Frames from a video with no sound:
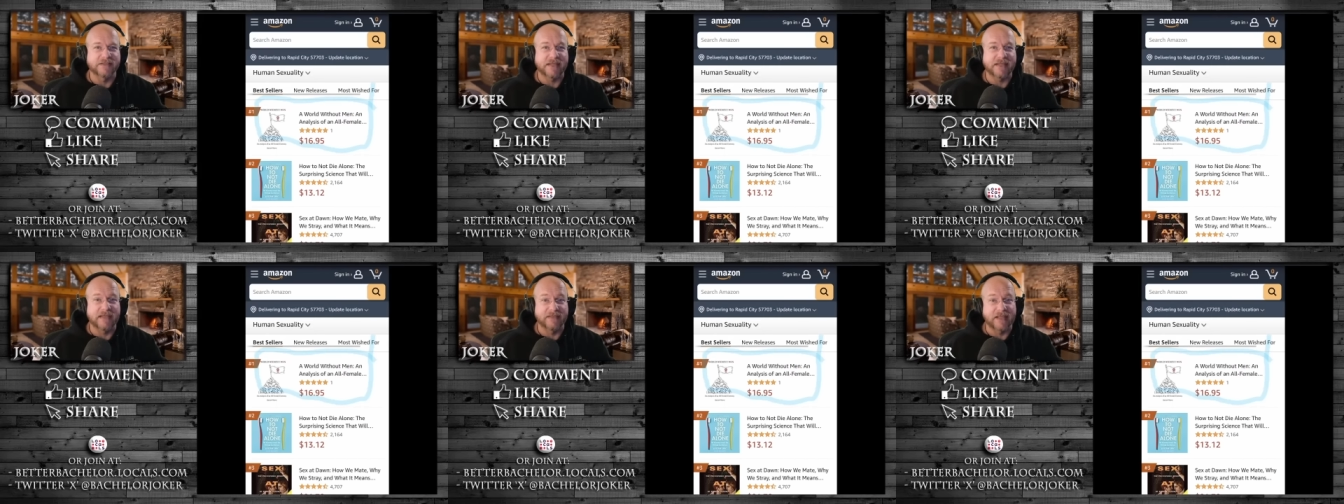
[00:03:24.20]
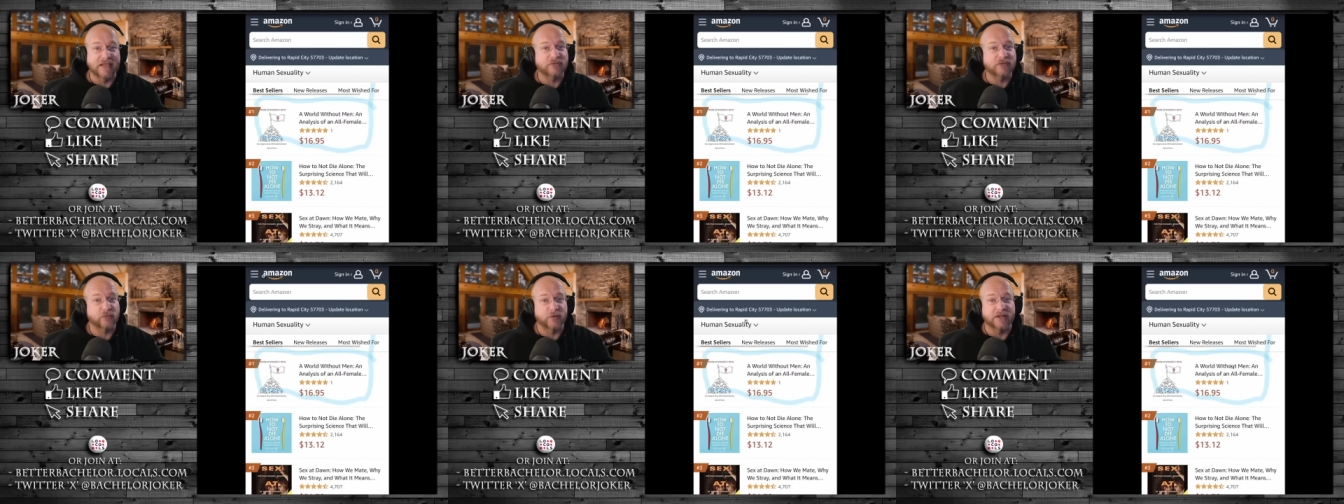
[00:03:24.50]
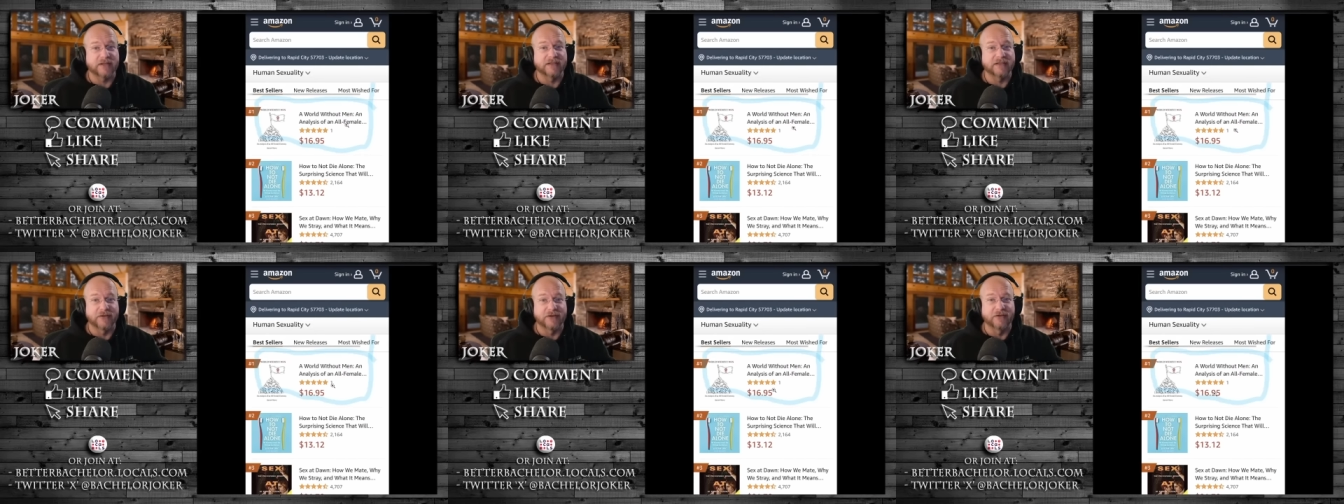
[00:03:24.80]
And that's
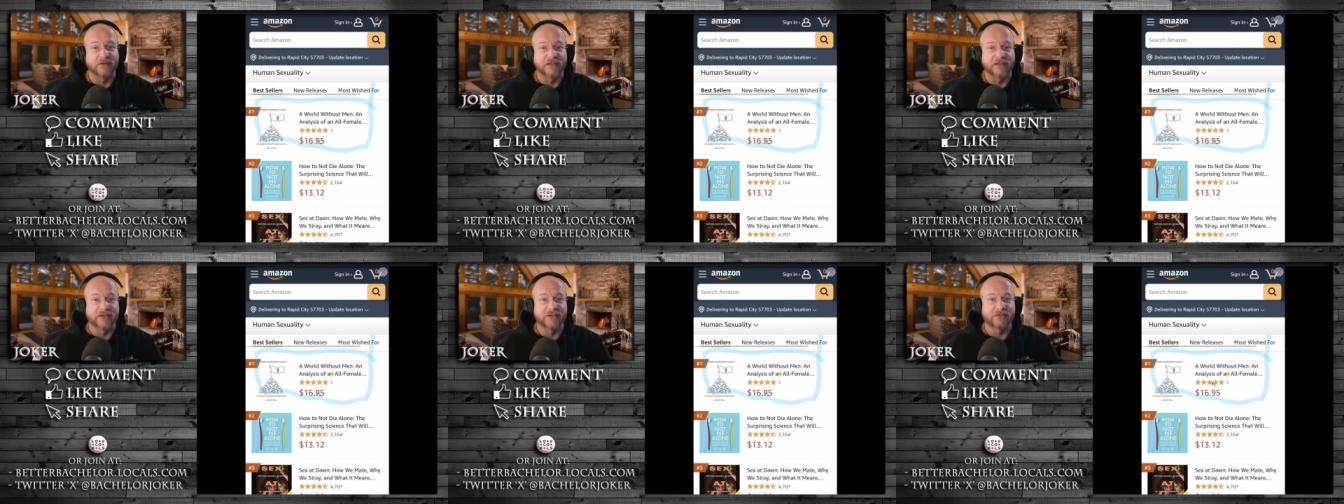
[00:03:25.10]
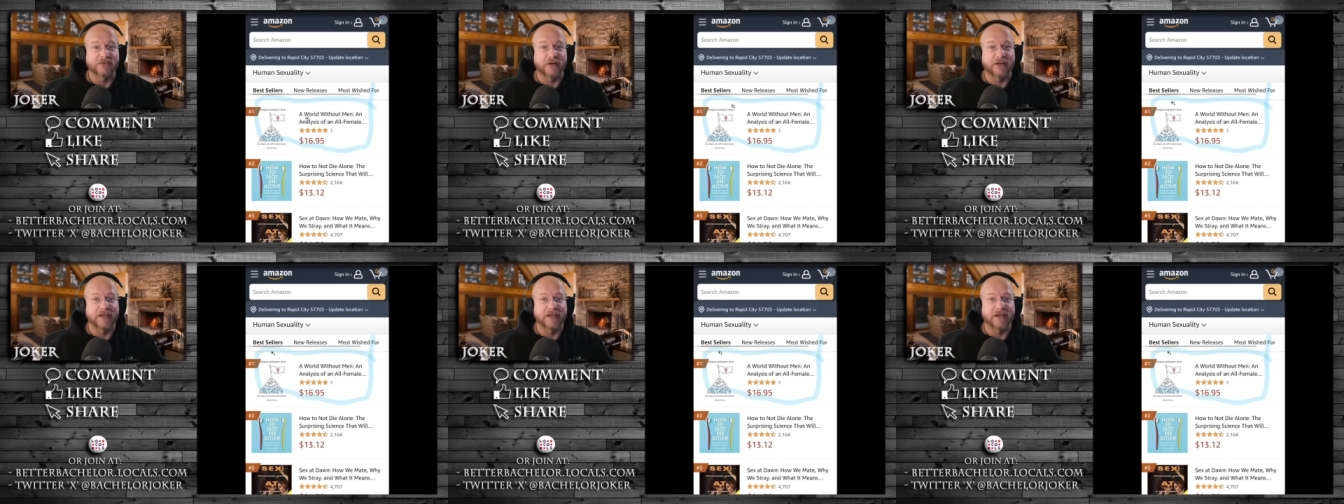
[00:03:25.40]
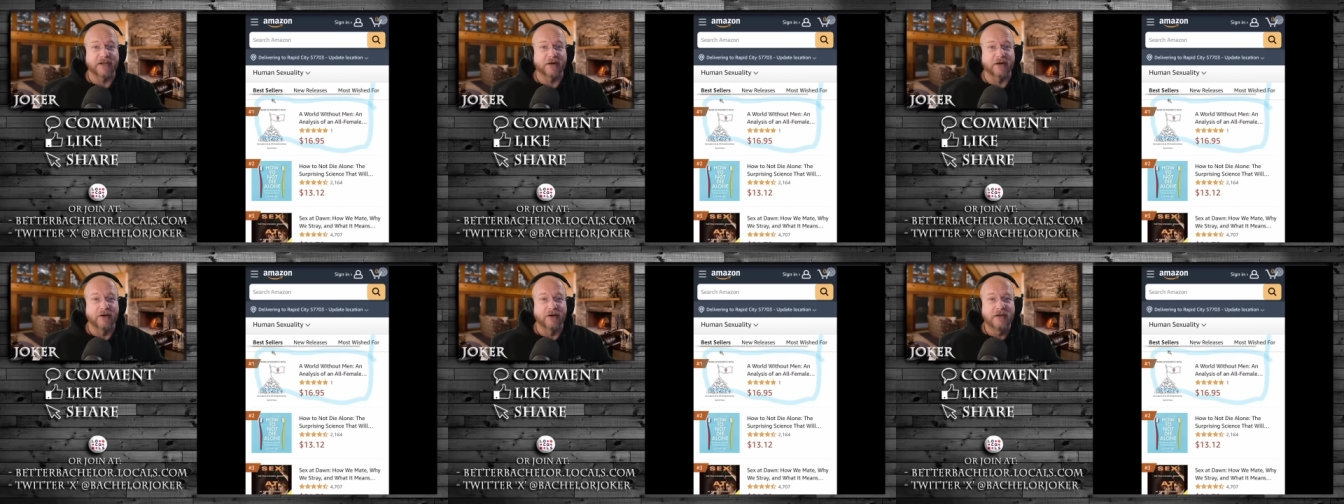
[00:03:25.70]
what it literally is right
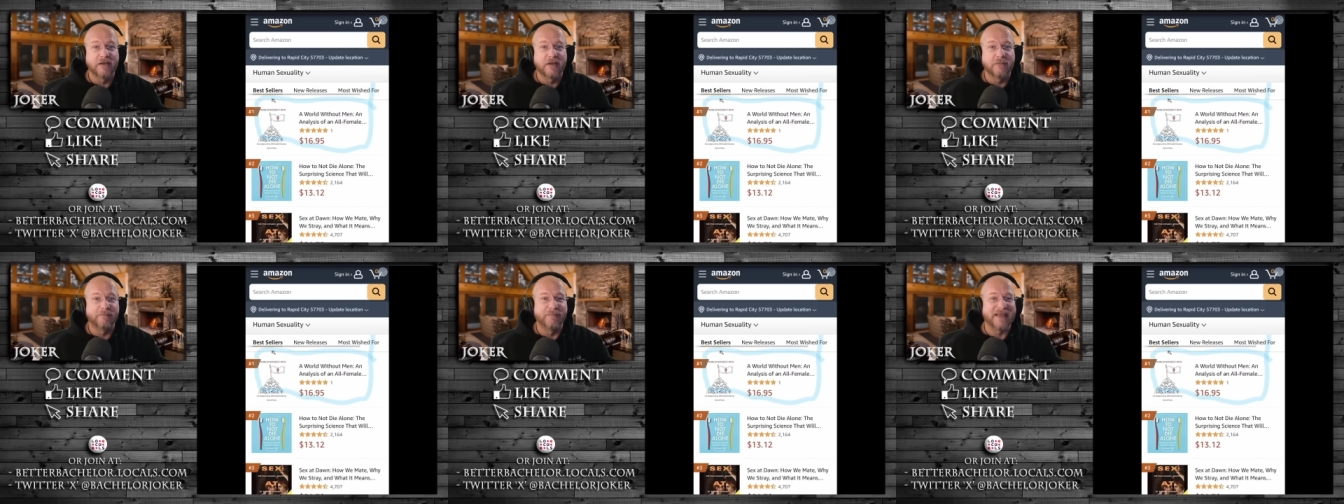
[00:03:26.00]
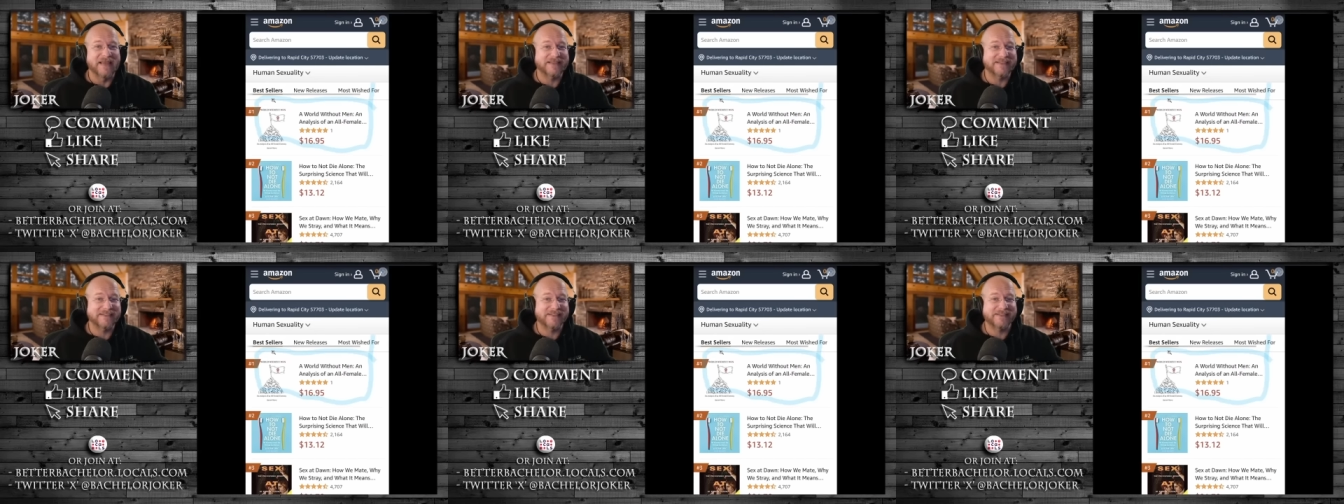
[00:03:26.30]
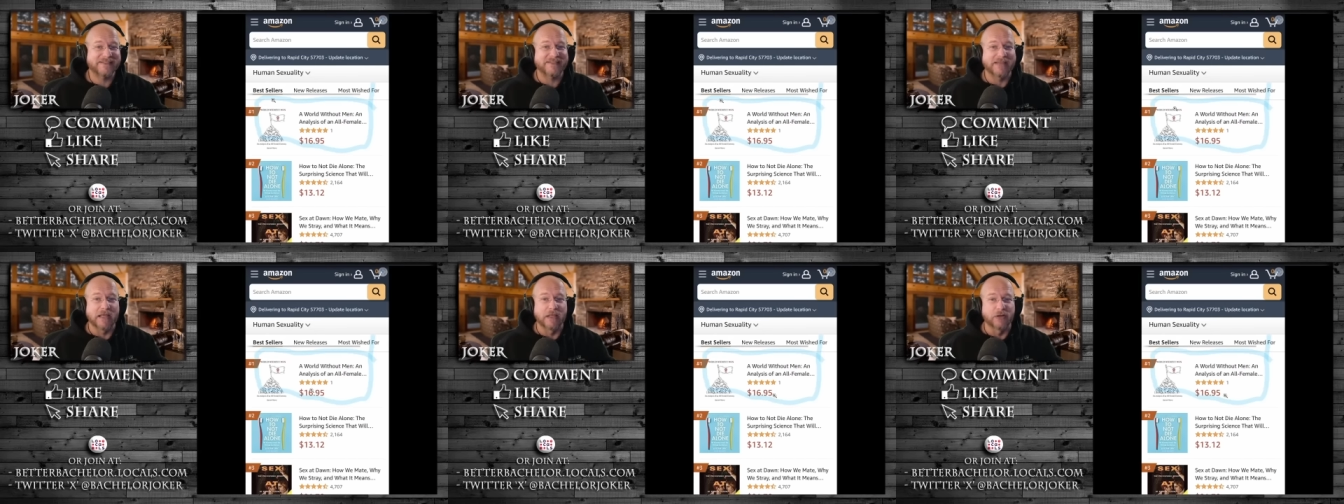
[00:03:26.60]
here. Best
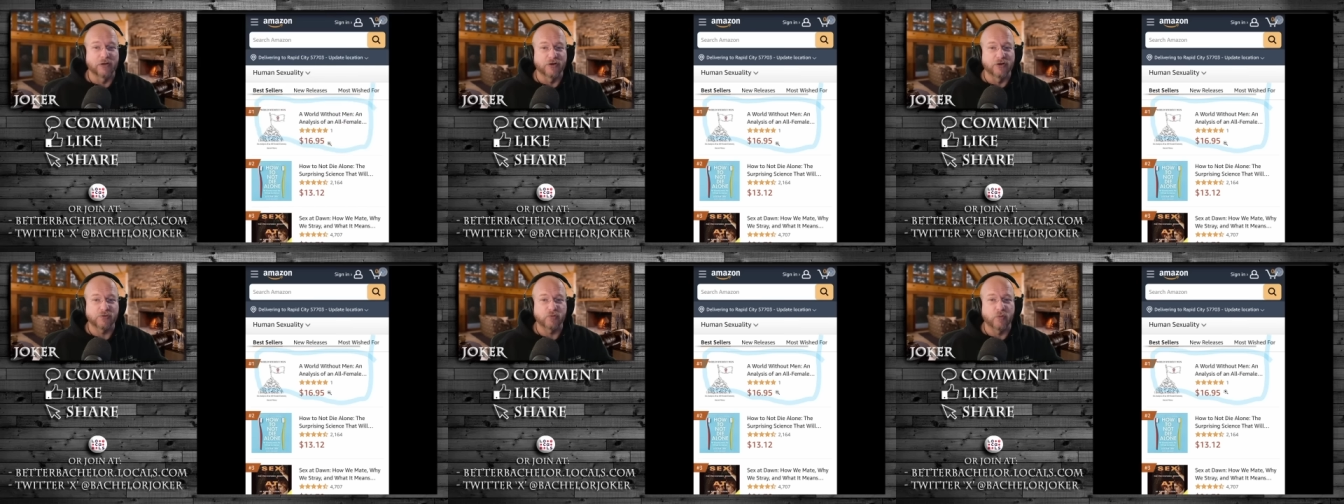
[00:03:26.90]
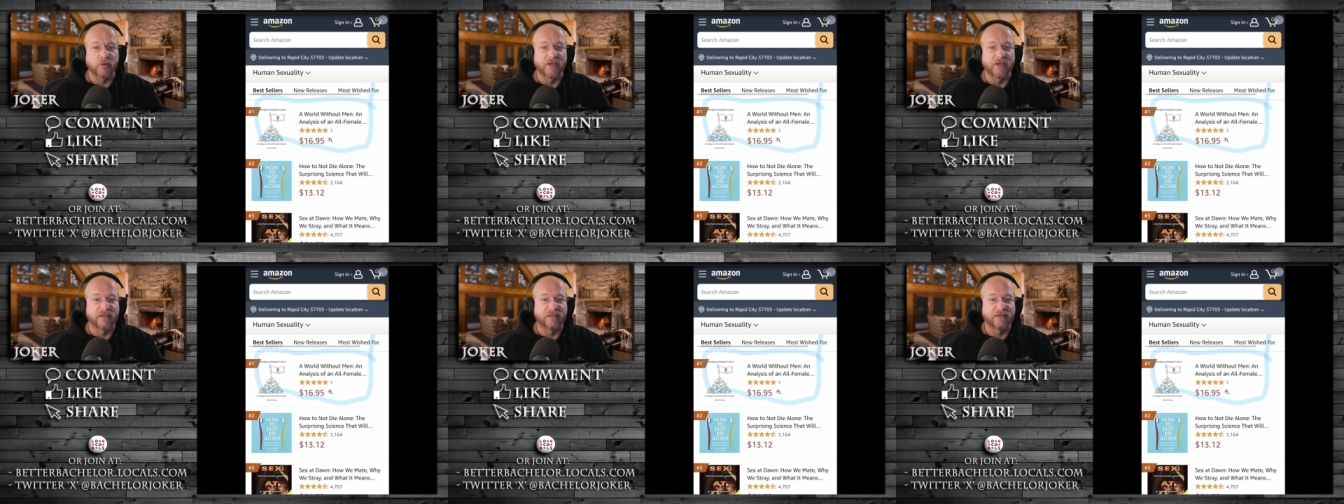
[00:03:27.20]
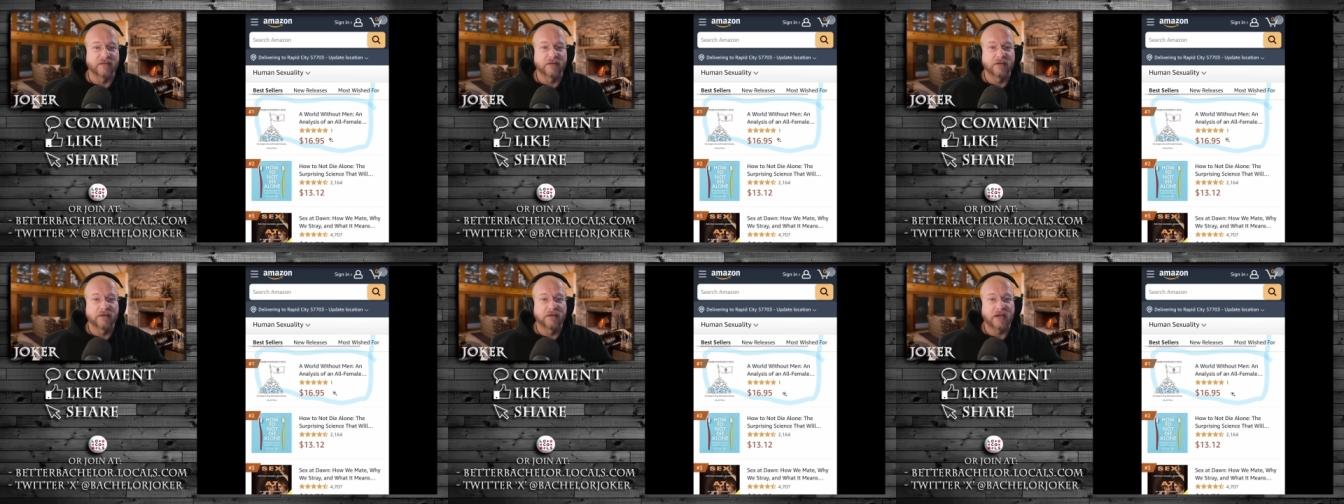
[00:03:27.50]
sellers with,